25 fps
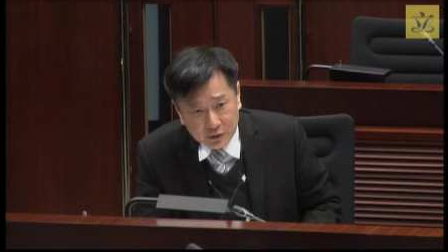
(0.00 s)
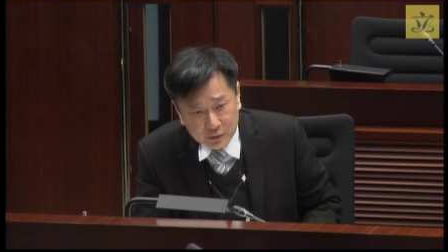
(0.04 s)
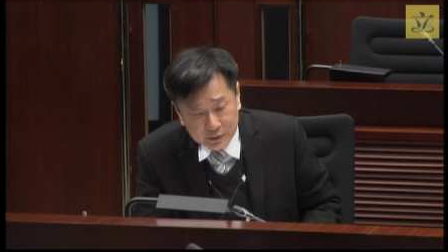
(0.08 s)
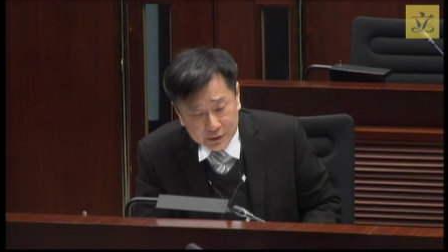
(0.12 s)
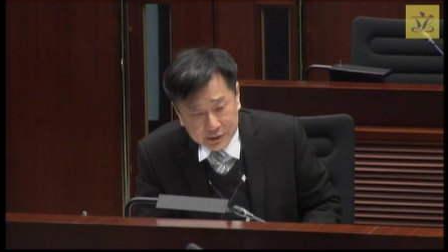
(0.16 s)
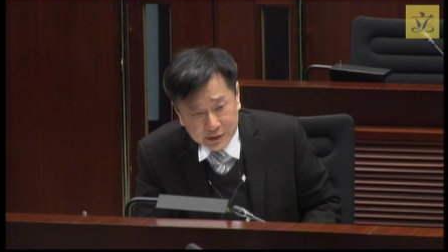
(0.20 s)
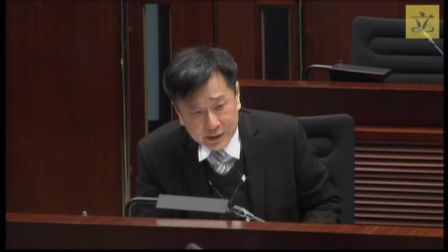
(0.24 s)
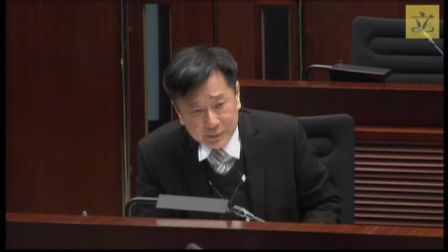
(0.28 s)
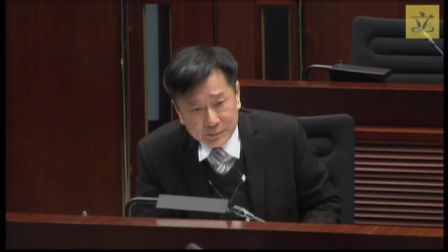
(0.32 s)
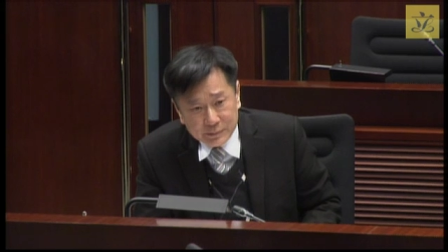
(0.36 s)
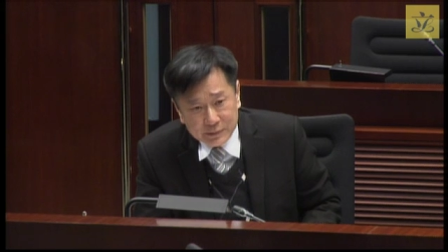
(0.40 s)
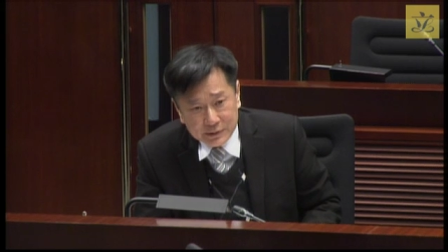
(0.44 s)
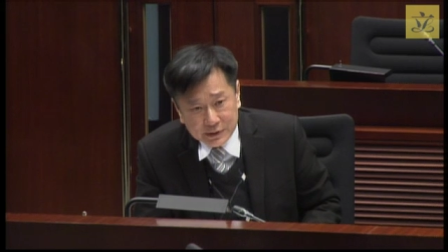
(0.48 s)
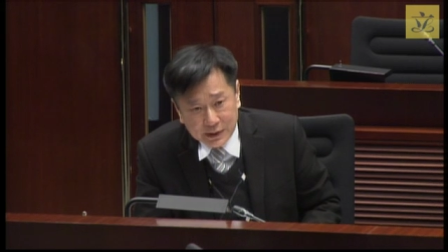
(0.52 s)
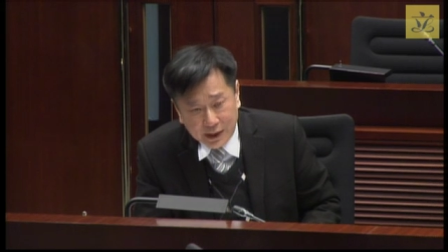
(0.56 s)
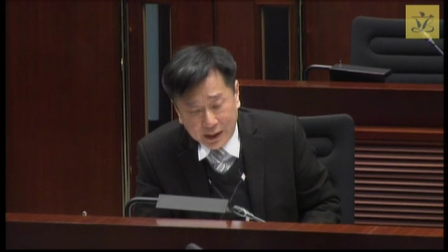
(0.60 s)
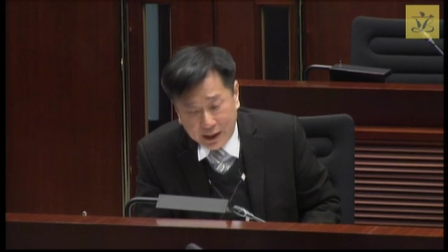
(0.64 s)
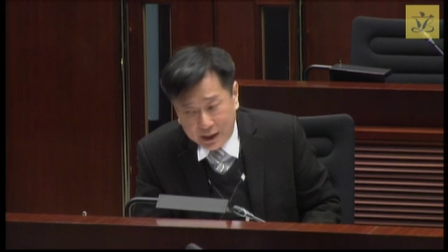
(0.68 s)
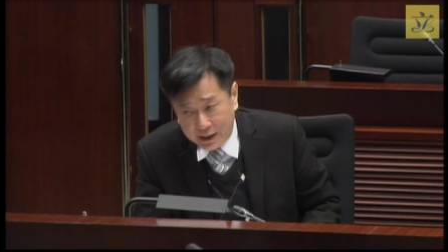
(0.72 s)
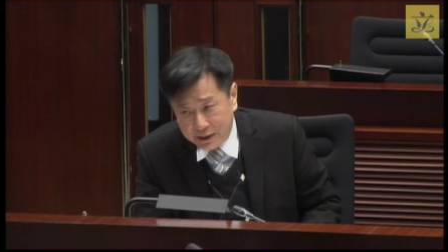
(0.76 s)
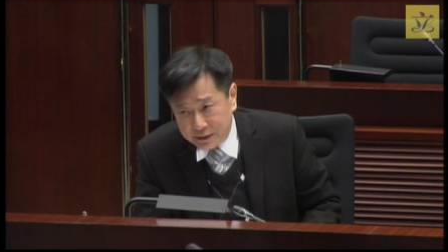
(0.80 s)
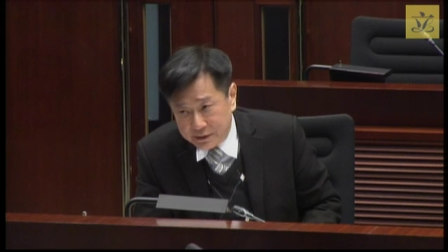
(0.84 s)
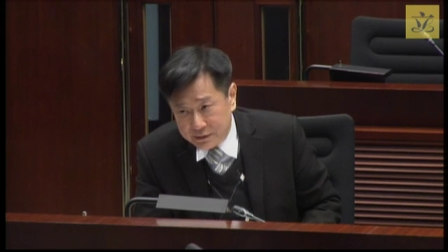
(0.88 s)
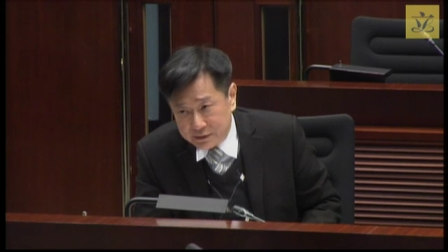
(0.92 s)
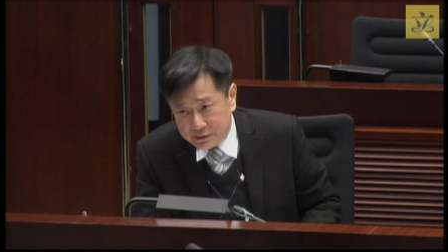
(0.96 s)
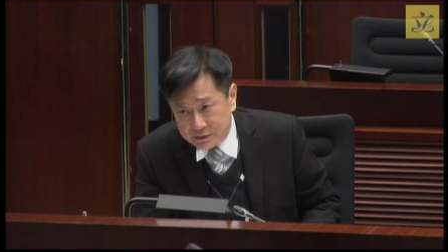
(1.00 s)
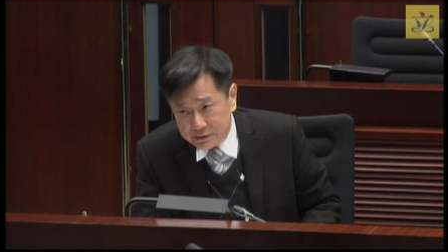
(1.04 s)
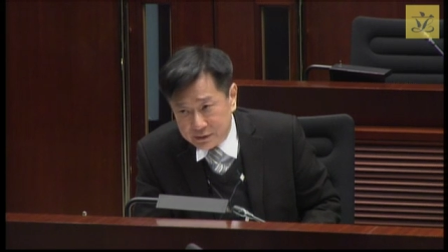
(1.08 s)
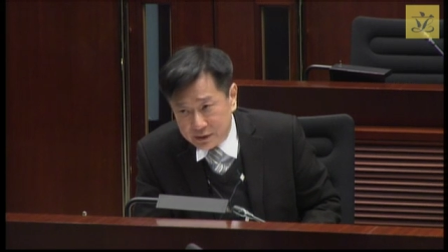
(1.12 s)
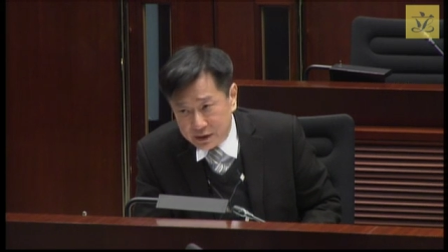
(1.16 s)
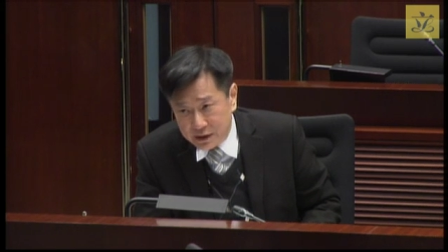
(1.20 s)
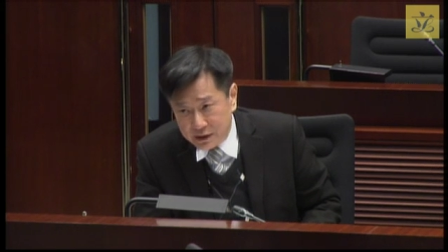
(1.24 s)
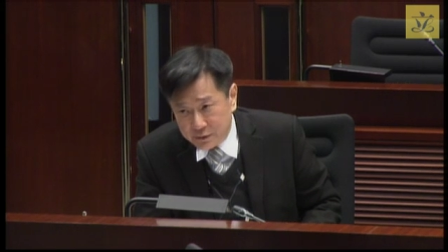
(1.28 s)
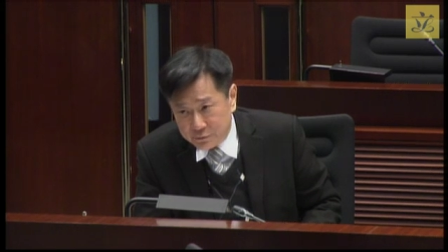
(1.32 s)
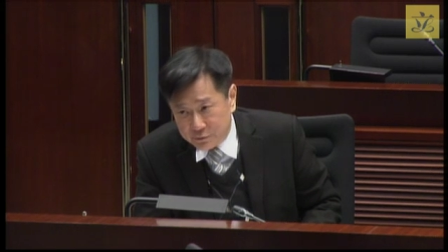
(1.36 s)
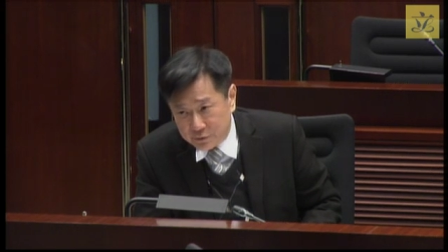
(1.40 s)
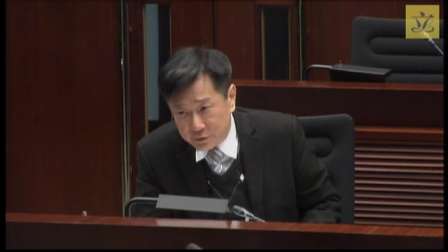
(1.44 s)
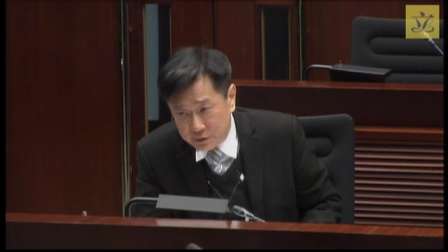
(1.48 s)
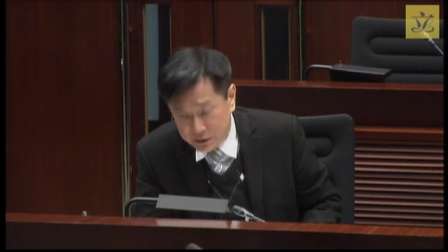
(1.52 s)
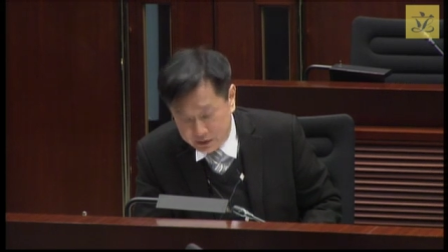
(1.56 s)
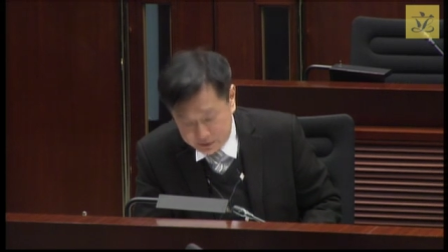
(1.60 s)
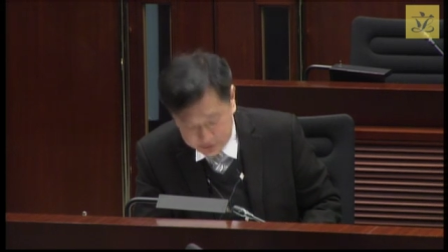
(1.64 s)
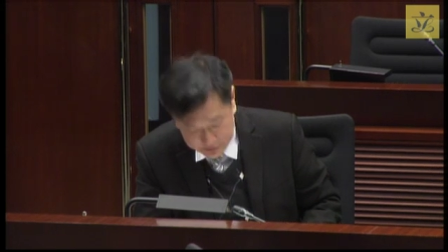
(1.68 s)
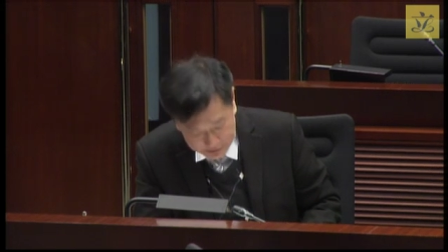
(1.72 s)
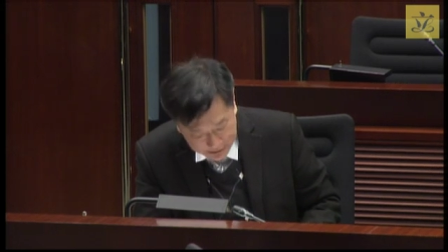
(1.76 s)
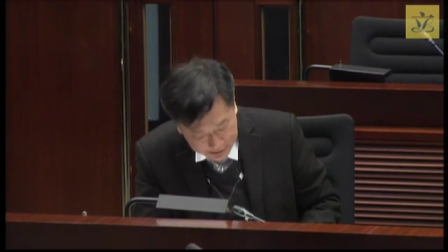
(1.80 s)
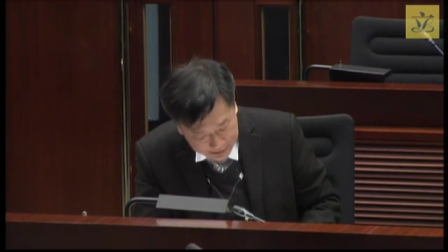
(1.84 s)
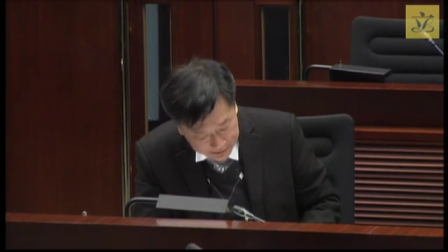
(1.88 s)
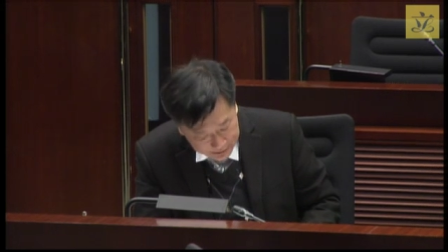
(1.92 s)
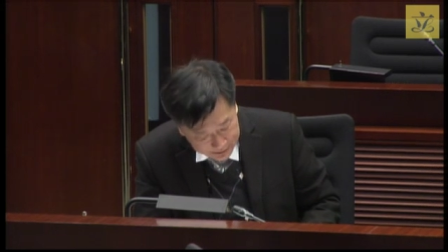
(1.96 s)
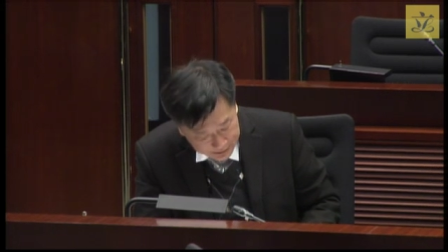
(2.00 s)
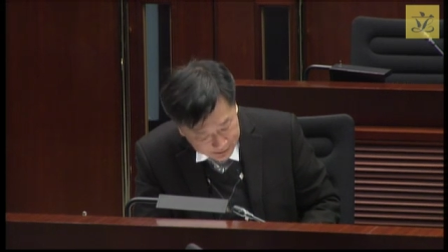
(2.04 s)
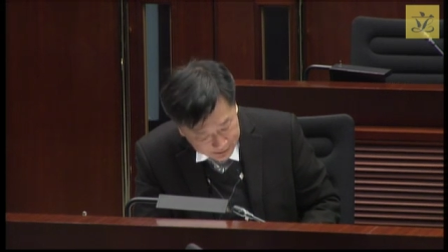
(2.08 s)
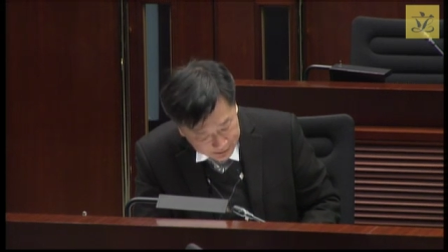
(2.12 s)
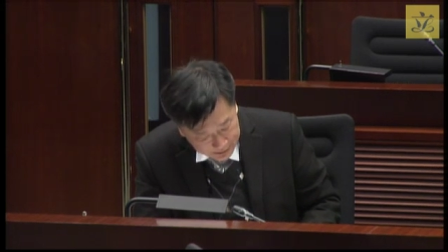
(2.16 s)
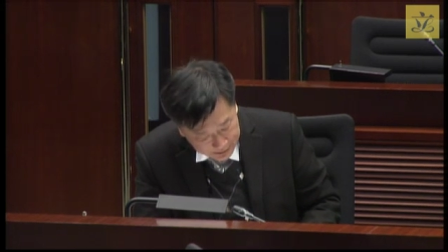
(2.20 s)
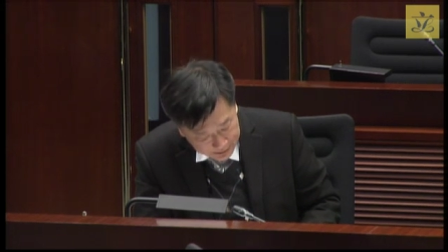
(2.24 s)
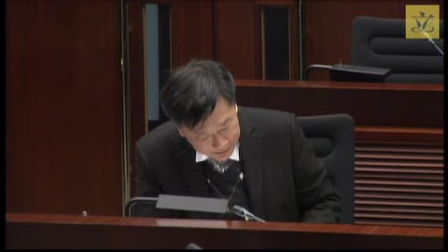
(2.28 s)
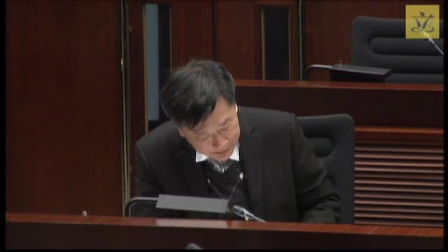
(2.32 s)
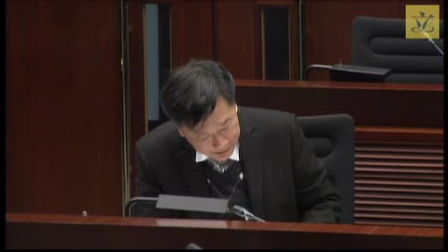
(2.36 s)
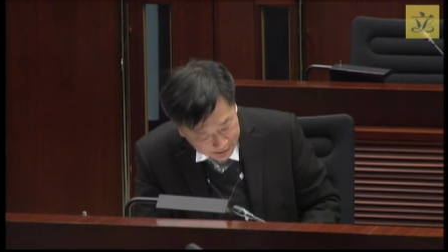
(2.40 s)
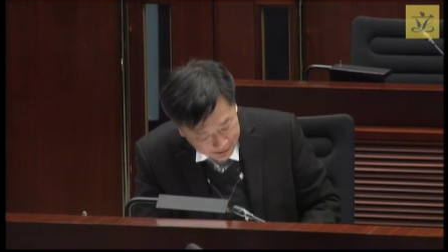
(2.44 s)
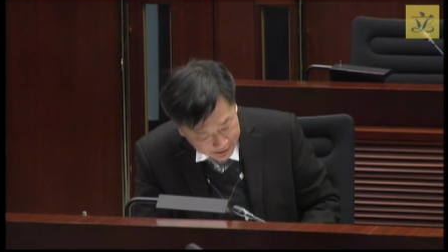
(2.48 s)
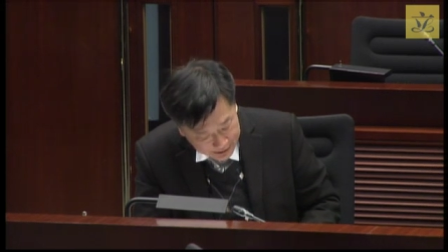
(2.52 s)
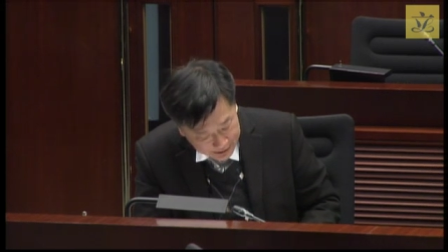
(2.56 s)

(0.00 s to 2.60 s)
has been reached. So can you